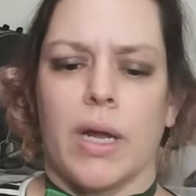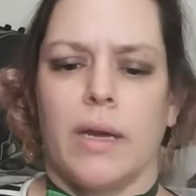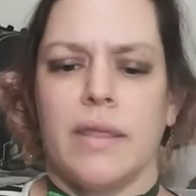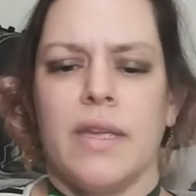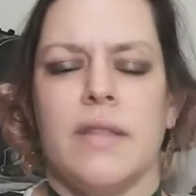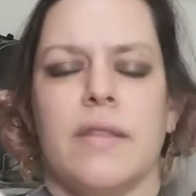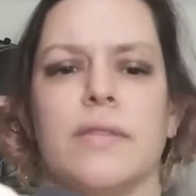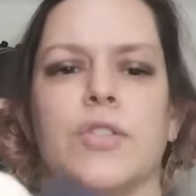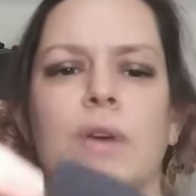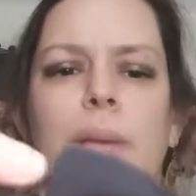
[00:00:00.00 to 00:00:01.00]
And I think the
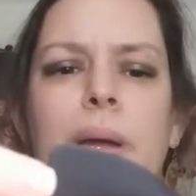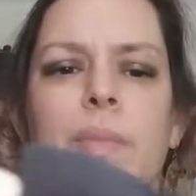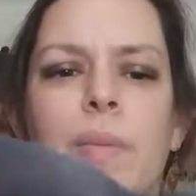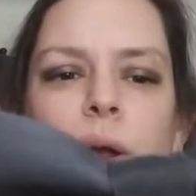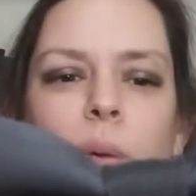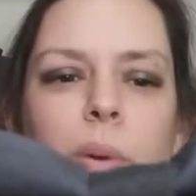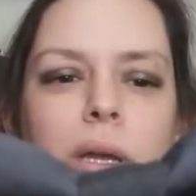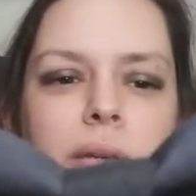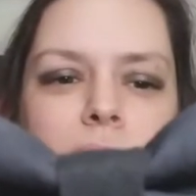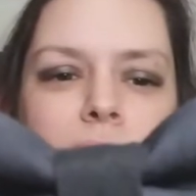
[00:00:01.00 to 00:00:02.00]
strap might be bigger,
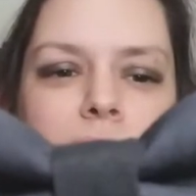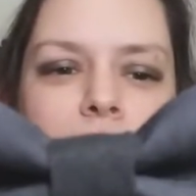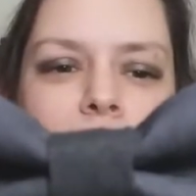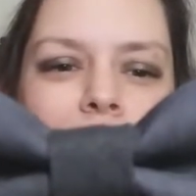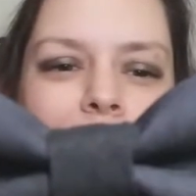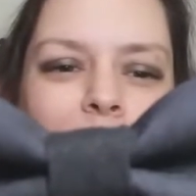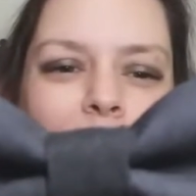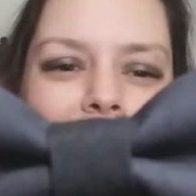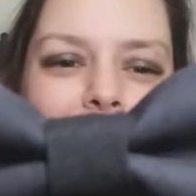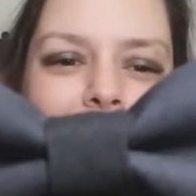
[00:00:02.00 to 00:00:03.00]
but little
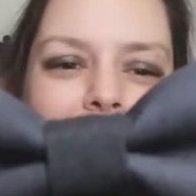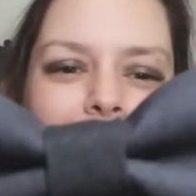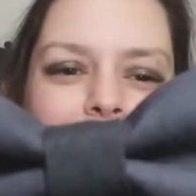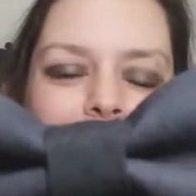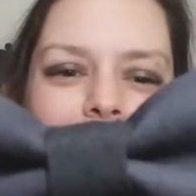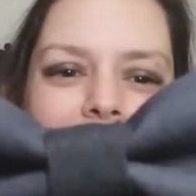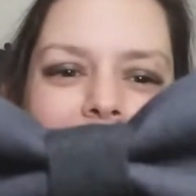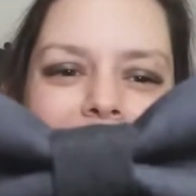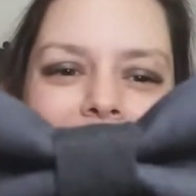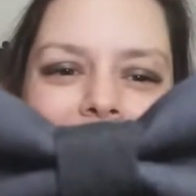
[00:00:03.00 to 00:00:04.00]
Batman bow
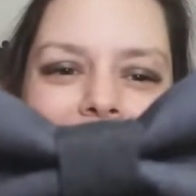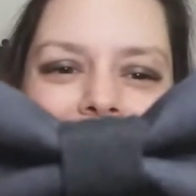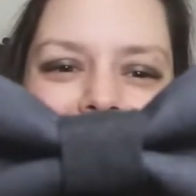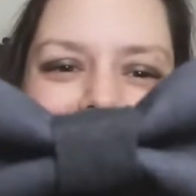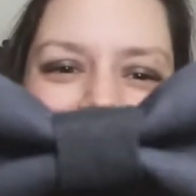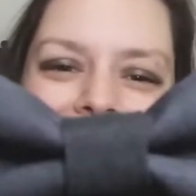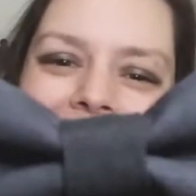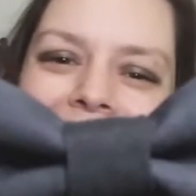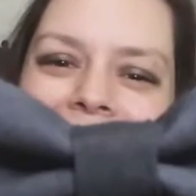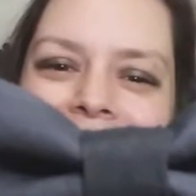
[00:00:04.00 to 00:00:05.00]
tie.
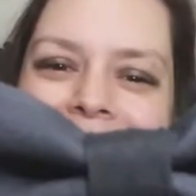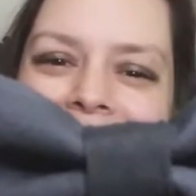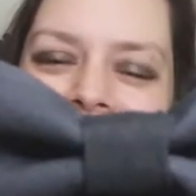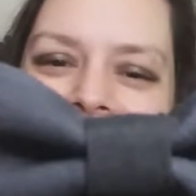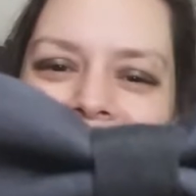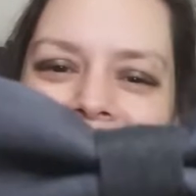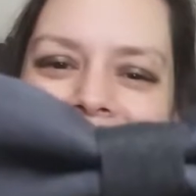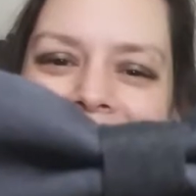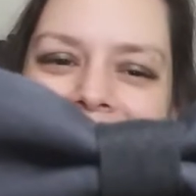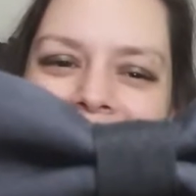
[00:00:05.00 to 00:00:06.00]
Yay!
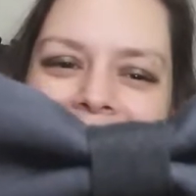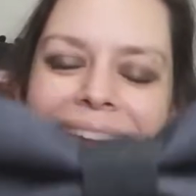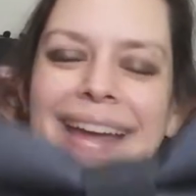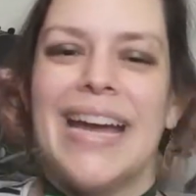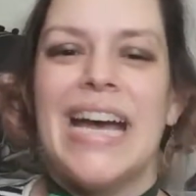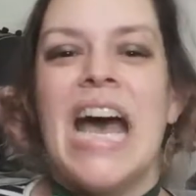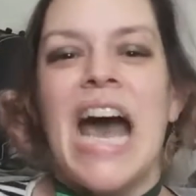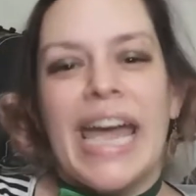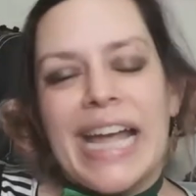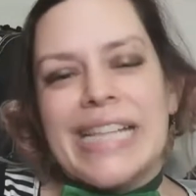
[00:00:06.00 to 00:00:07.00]

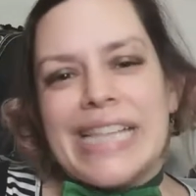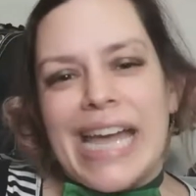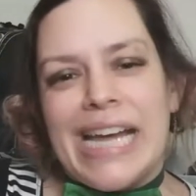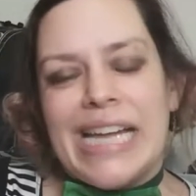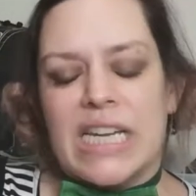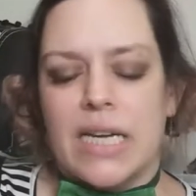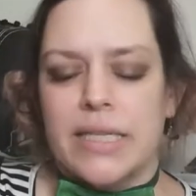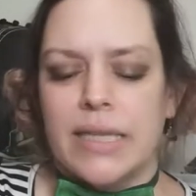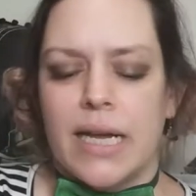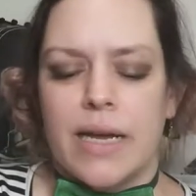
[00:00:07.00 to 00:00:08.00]
I got that
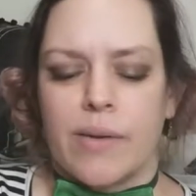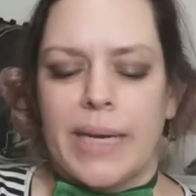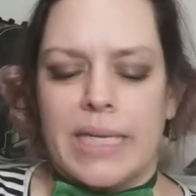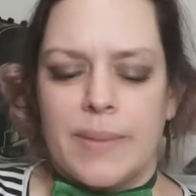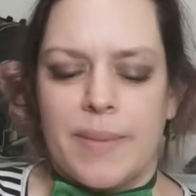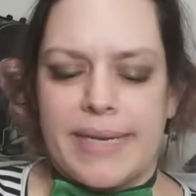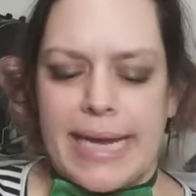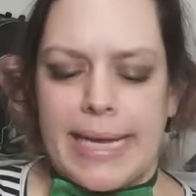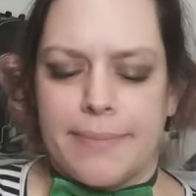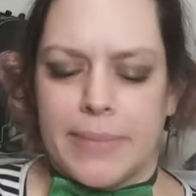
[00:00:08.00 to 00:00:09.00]
because uh, it reminds me of my
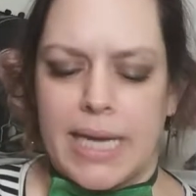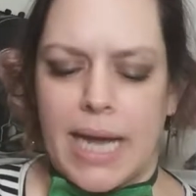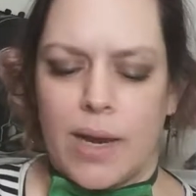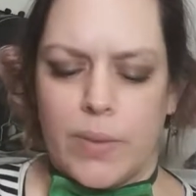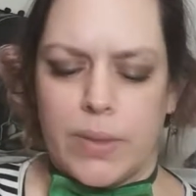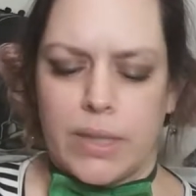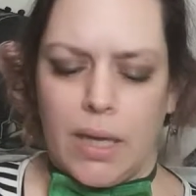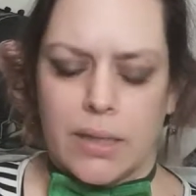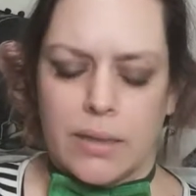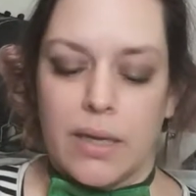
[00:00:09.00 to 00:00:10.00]
dad. My dad always
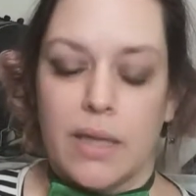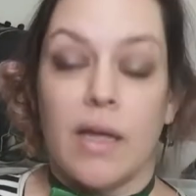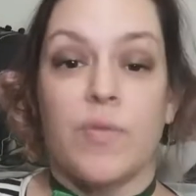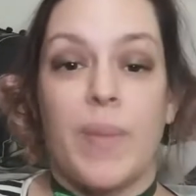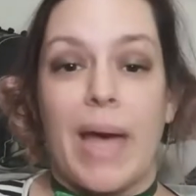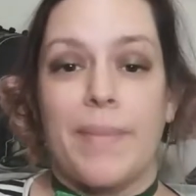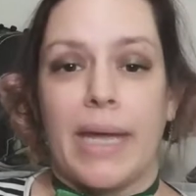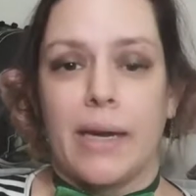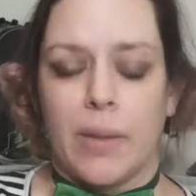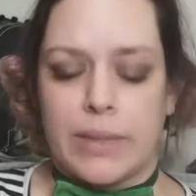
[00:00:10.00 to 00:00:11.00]
like he loved
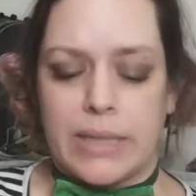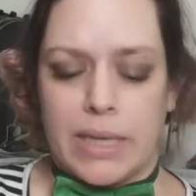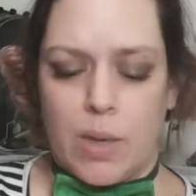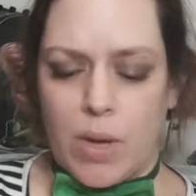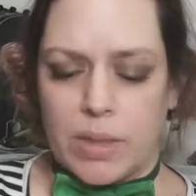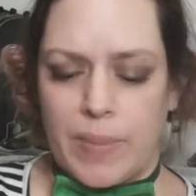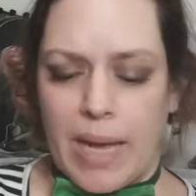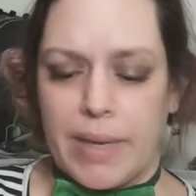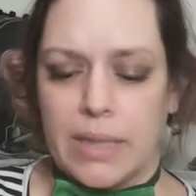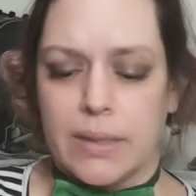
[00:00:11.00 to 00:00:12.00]
Batman and he always said he was
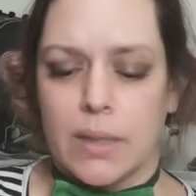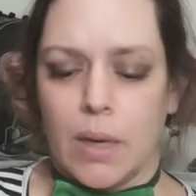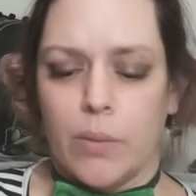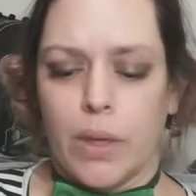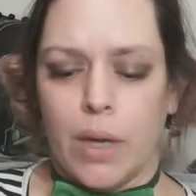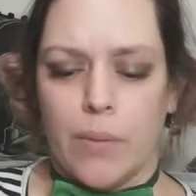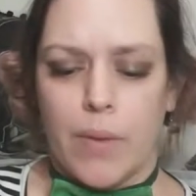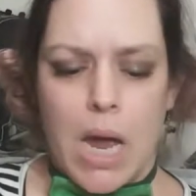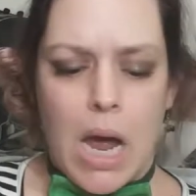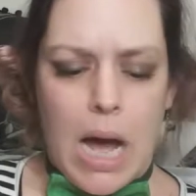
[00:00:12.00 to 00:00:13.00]
Batman. So you know.
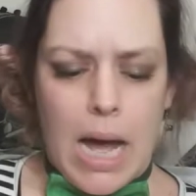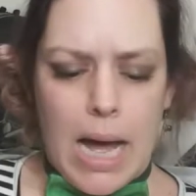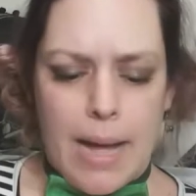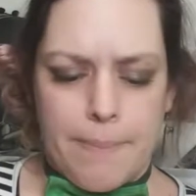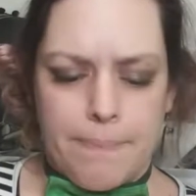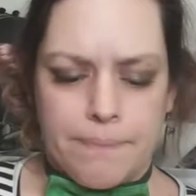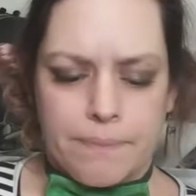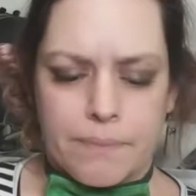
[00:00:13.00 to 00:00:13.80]
Um.